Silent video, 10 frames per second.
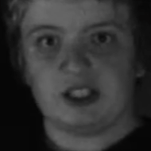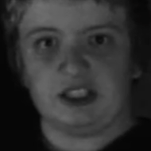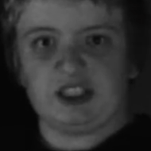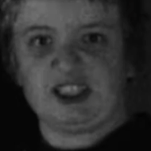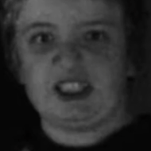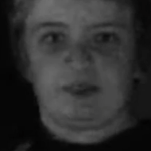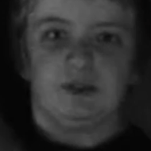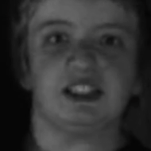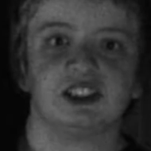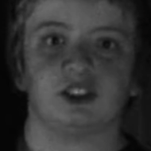and
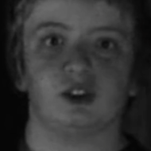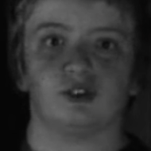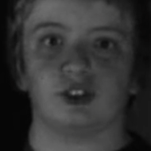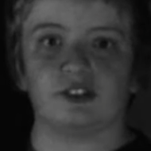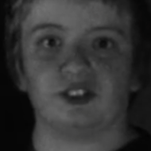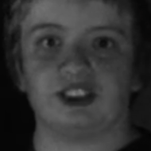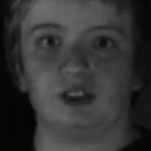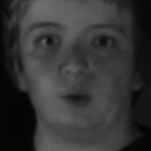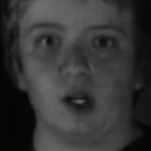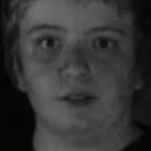smashed over every
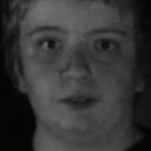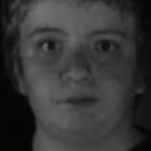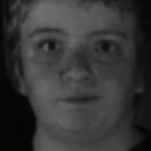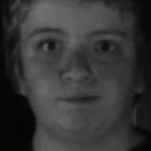single one of them.